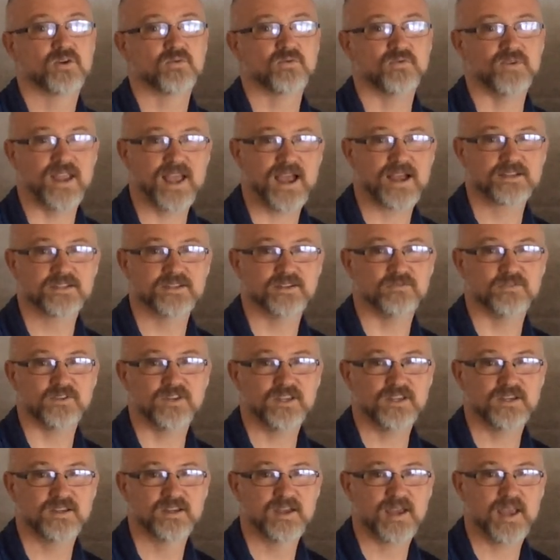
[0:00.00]

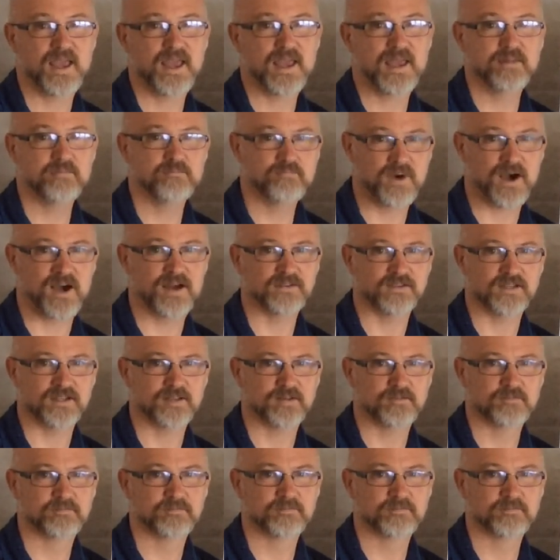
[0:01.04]
reactivity and bonding.